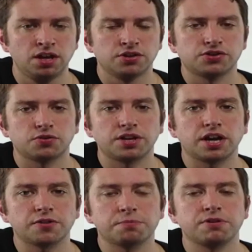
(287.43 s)
So the
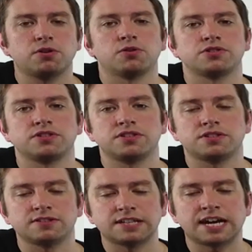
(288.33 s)
other pre-choruses, this
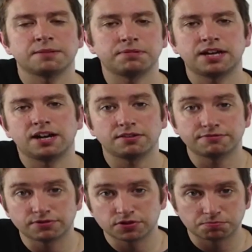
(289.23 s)
does not apply to the
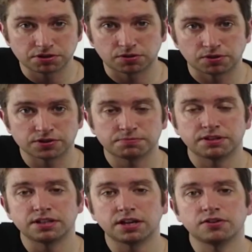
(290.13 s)
first pre-chorus, but
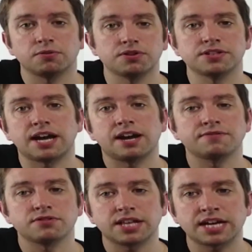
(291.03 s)
the other ones
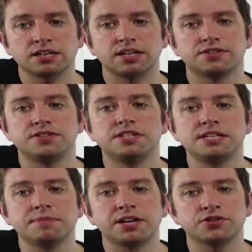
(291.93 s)
after that, it's
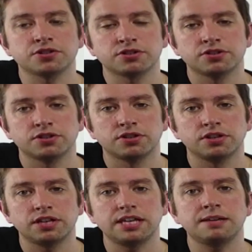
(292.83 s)
D major,
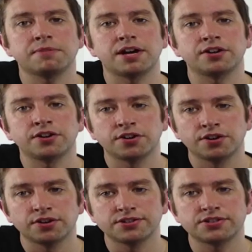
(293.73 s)
E minor,
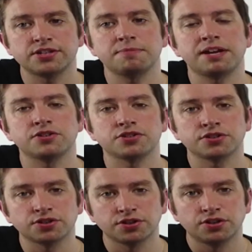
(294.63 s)
C major,
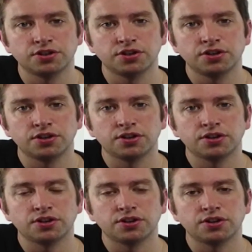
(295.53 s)

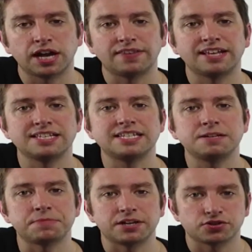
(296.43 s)
and then D
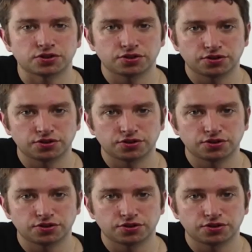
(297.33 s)
major.